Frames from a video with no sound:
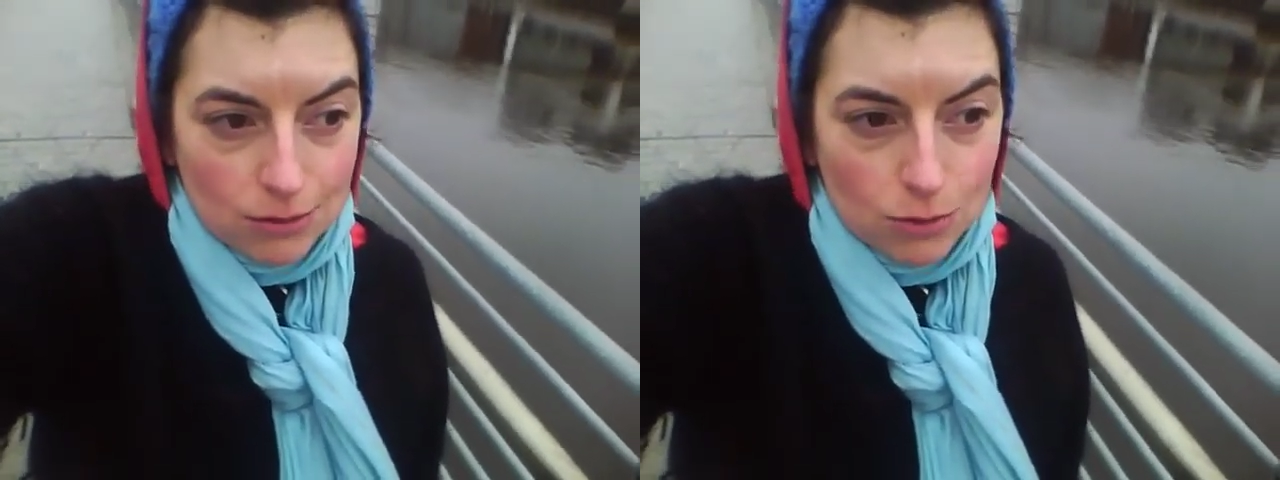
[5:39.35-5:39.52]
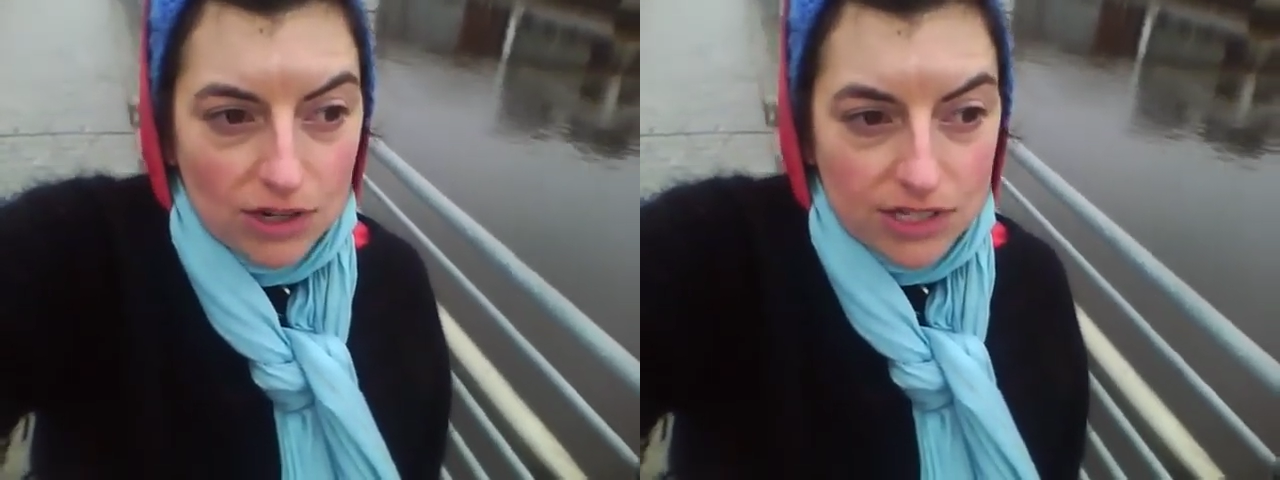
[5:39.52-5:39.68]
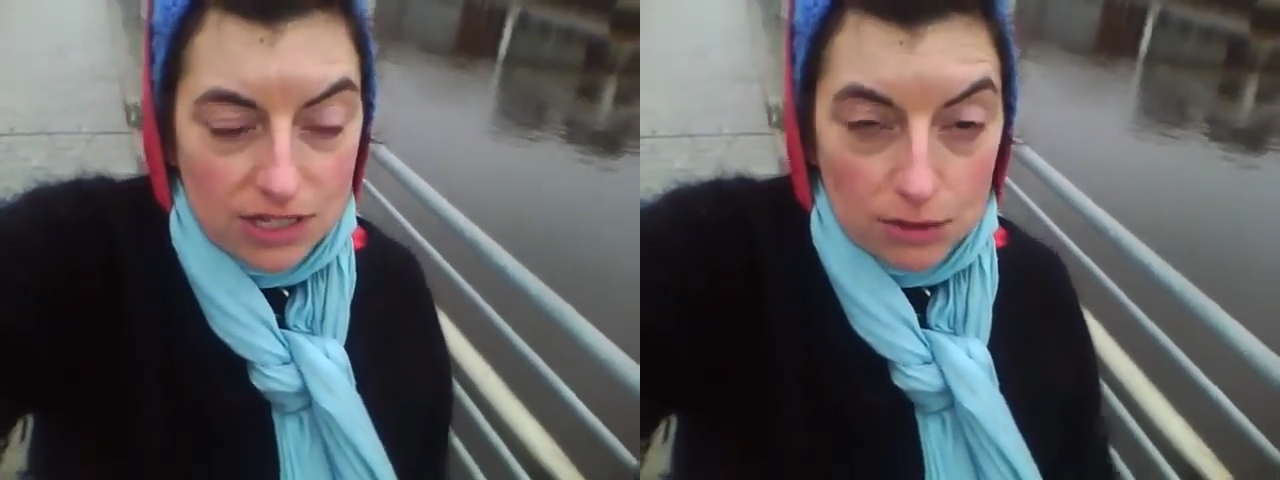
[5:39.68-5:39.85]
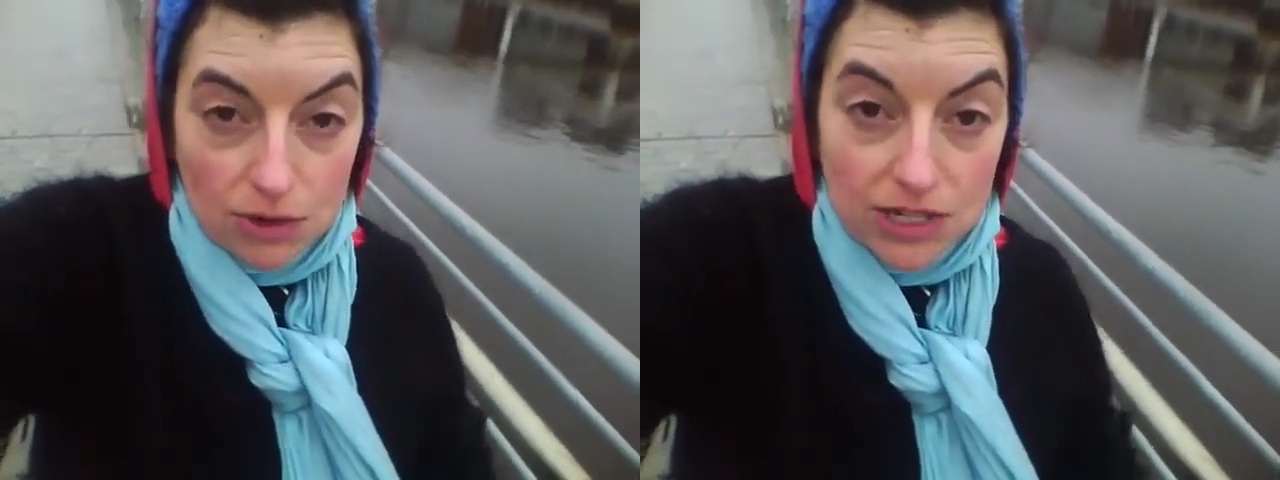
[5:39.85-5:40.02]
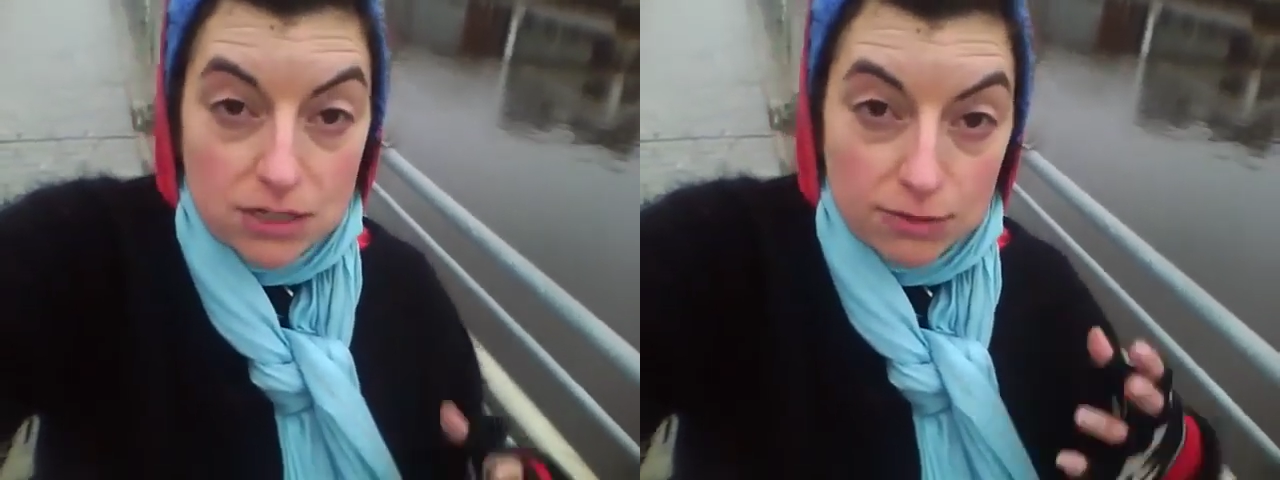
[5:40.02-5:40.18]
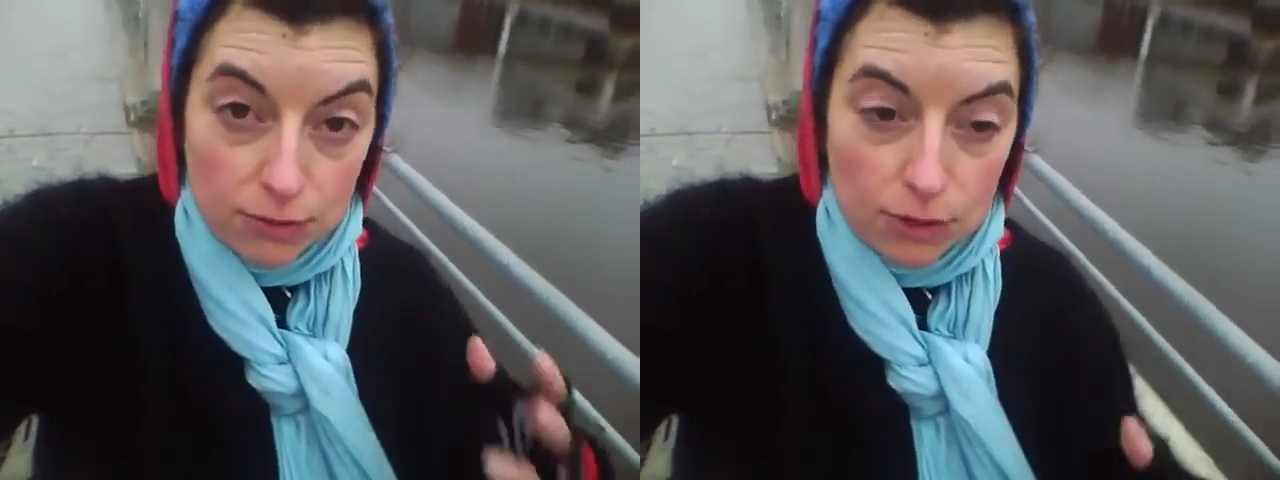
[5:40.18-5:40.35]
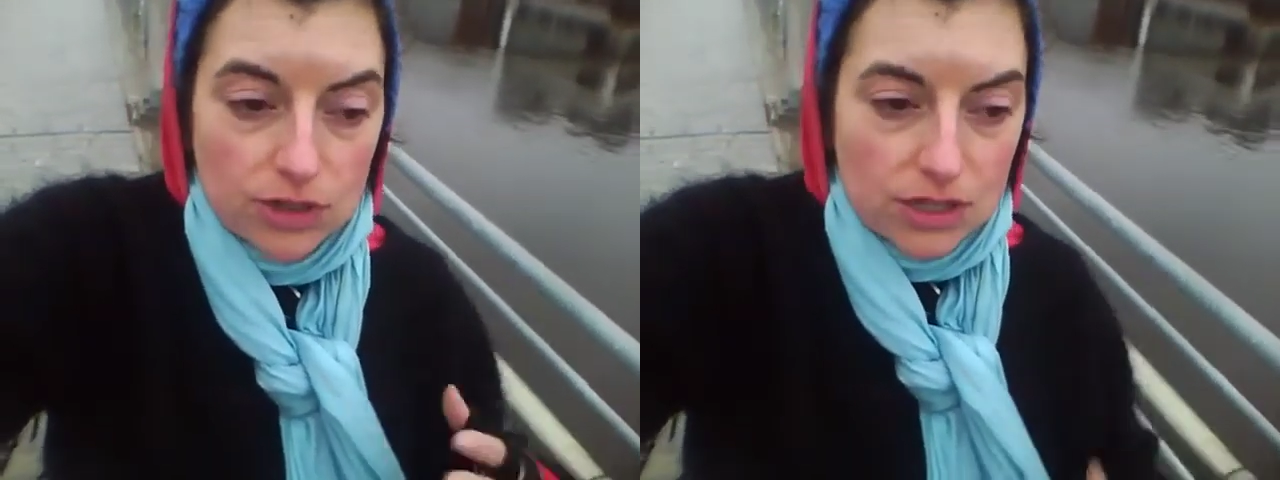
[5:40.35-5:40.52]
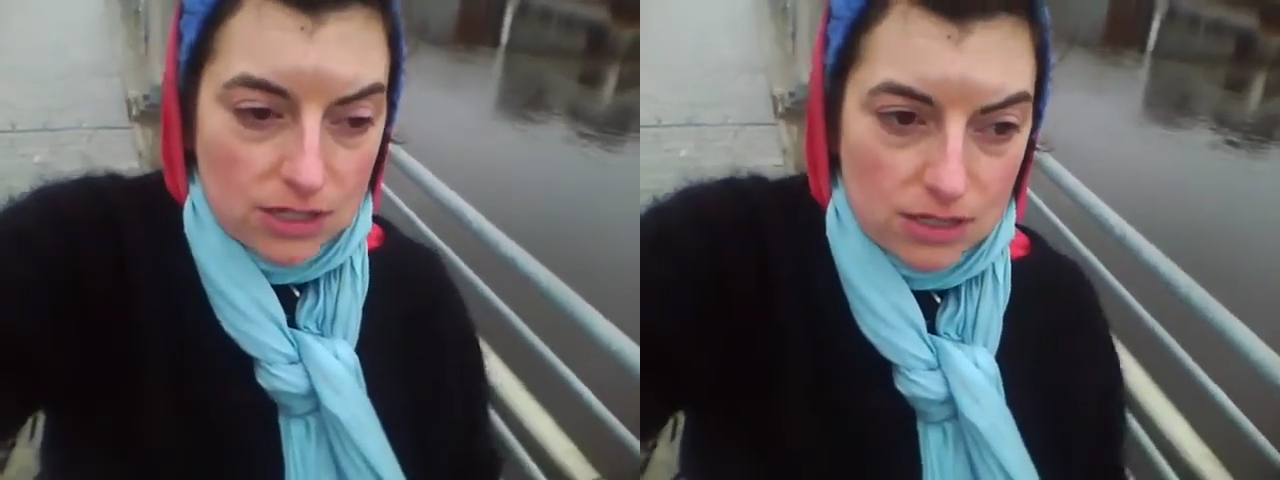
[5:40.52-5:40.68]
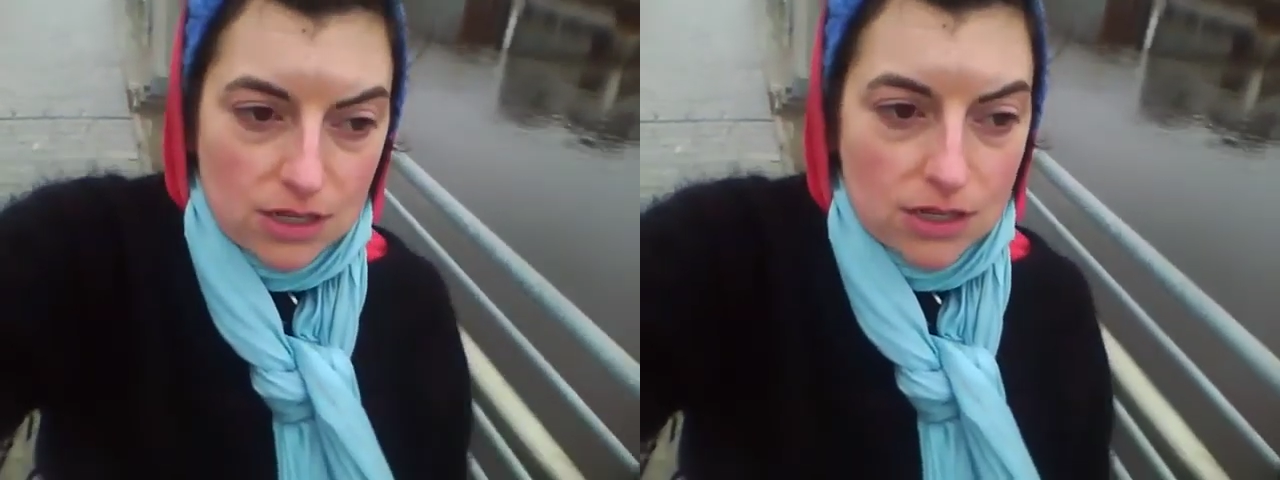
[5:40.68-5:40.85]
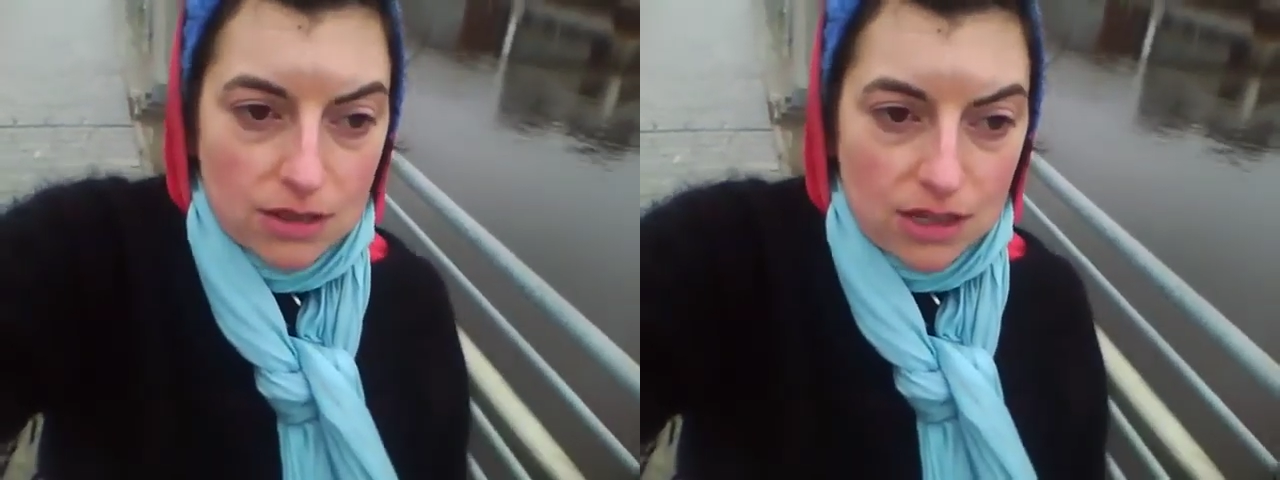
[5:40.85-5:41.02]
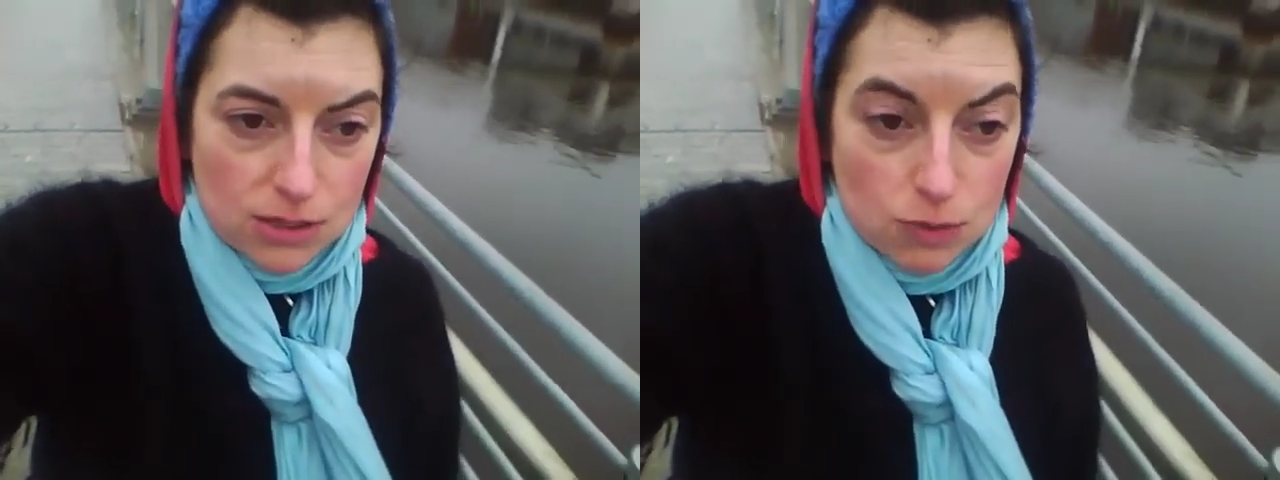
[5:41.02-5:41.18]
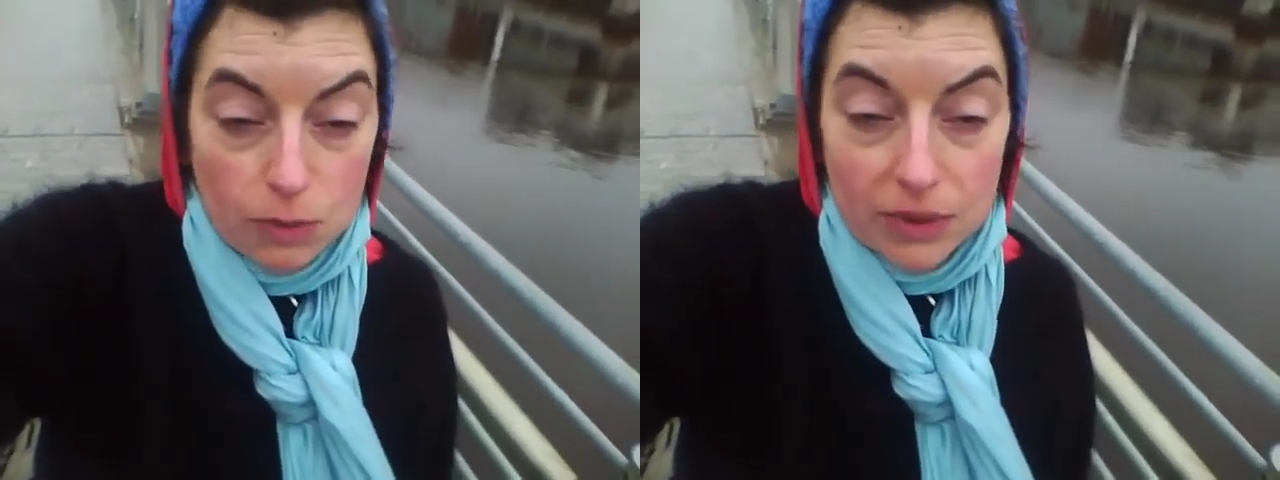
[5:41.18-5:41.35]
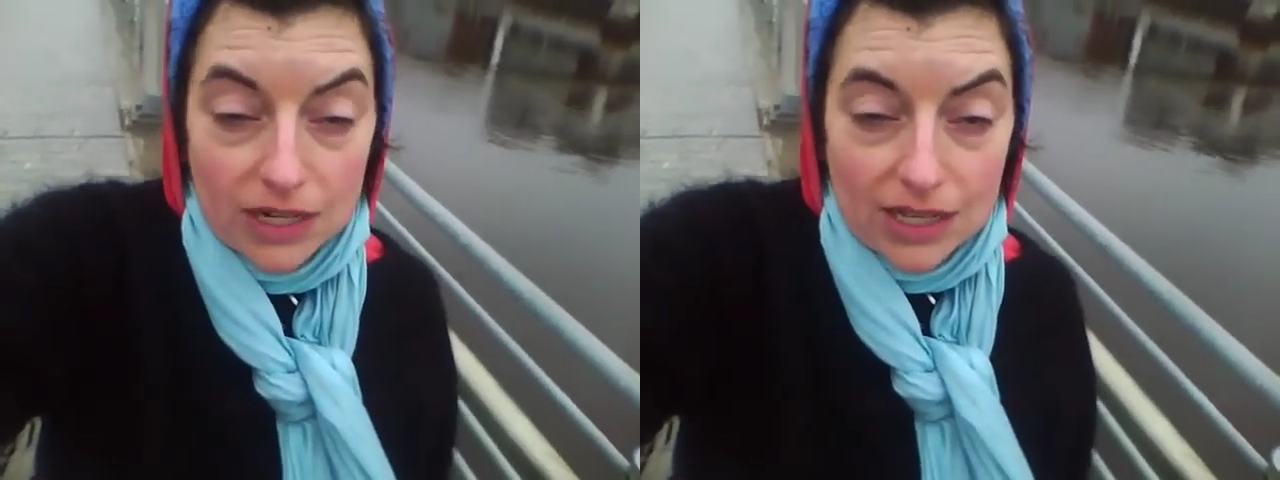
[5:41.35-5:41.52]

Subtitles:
whilst it was for this woman,